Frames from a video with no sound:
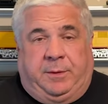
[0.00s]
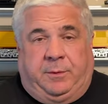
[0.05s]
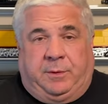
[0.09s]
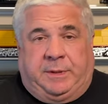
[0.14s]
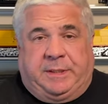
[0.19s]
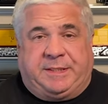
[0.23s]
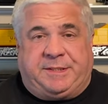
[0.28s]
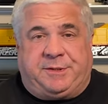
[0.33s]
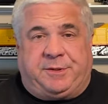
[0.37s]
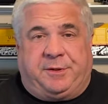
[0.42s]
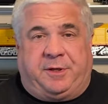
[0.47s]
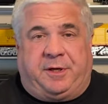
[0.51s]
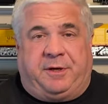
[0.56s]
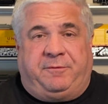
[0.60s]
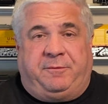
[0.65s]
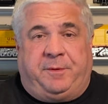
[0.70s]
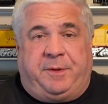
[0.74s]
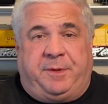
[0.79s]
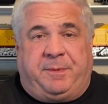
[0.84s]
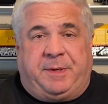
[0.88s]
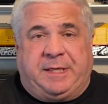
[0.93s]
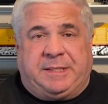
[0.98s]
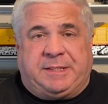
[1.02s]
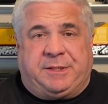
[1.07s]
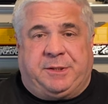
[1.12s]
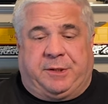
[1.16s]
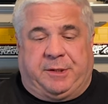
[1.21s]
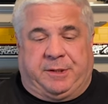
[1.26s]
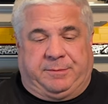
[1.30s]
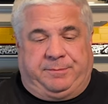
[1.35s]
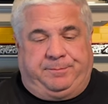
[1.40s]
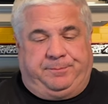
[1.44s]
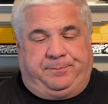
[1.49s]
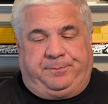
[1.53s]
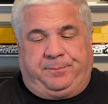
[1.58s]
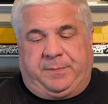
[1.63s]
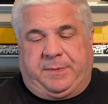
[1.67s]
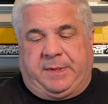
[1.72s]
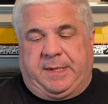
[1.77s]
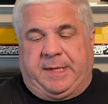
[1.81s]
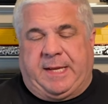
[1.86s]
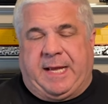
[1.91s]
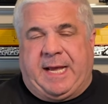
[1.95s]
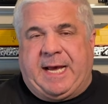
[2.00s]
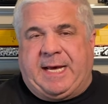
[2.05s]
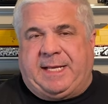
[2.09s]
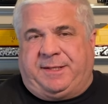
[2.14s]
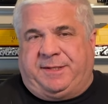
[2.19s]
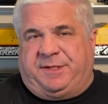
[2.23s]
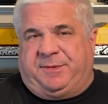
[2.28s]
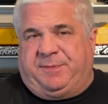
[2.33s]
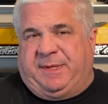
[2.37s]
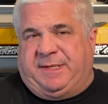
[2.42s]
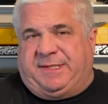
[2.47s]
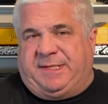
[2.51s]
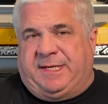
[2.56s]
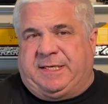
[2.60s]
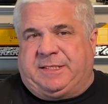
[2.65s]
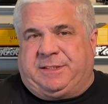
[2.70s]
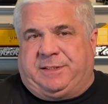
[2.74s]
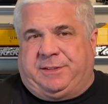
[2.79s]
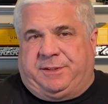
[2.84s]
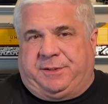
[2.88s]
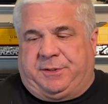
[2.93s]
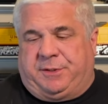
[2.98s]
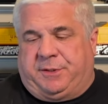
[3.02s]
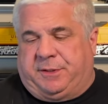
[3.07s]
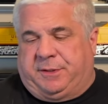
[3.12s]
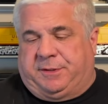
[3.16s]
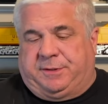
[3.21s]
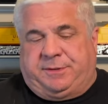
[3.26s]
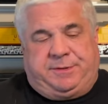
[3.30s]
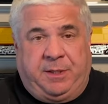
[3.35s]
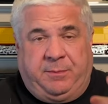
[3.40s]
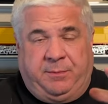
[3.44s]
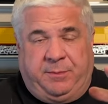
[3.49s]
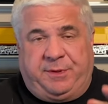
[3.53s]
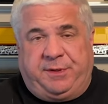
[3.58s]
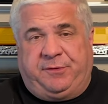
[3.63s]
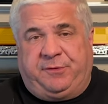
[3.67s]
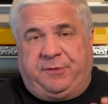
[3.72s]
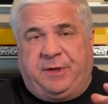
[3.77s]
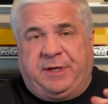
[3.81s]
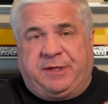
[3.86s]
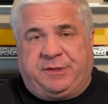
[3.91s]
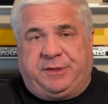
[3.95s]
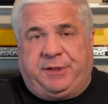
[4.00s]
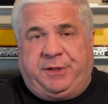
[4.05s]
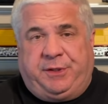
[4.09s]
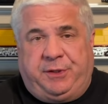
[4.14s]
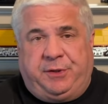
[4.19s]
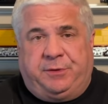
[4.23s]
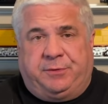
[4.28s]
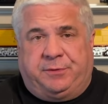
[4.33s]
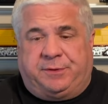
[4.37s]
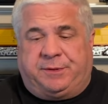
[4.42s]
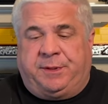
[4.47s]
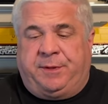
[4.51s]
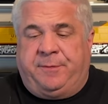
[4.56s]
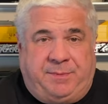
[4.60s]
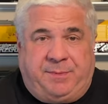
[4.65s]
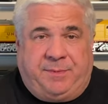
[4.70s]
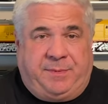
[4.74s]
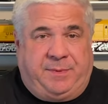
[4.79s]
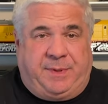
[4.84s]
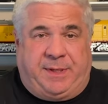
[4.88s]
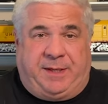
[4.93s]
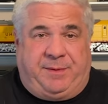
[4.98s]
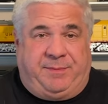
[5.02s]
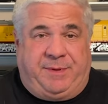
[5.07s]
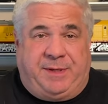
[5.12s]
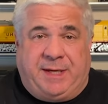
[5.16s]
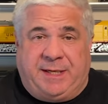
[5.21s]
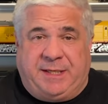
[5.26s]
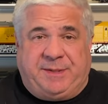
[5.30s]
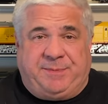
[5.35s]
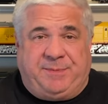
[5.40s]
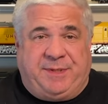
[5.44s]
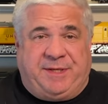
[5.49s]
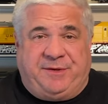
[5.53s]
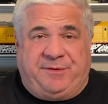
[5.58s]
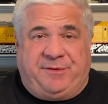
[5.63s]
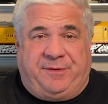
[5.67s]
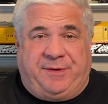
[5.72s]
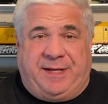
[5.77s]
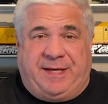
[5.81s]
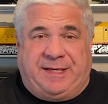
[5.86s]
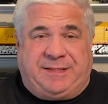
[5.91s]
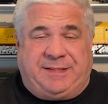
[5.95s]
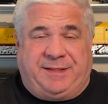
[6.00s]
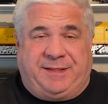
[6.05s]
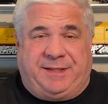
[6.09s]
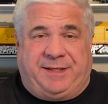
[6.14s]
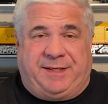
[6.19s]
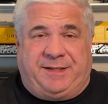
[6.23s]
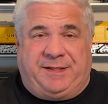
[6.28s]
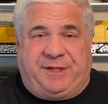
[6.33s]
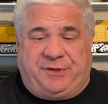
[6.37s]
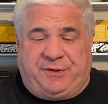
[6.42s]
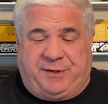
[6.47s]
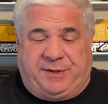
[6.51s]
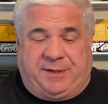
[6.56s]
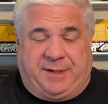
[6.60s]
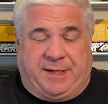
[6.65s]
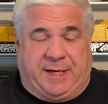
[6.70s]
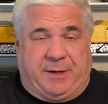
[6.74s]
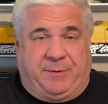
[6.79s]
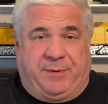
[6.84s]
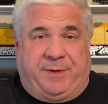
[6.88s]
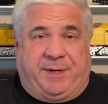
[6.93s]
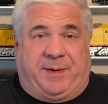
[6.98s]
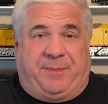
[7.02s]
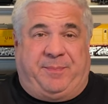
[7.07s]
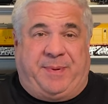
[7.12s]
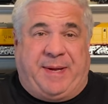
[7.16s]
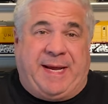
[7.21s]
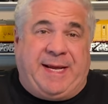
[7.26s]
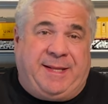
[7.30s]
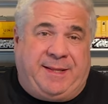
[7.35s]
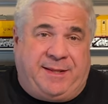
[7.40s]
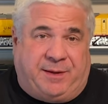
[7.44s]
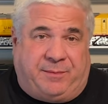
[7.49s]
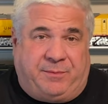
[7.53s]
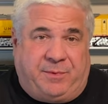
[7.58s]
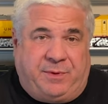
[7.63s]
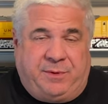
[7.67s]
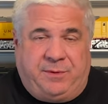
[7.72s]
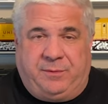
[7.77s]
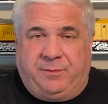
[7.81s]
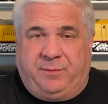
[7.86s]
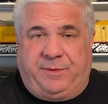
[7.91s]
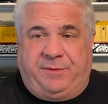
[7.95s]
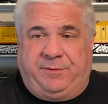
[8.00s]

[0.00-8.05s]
Let's start off with the boxcar. Atlas makes excellent cars. These are actually used. And to be honest, because they're in excellent condition and we're going to paint them, we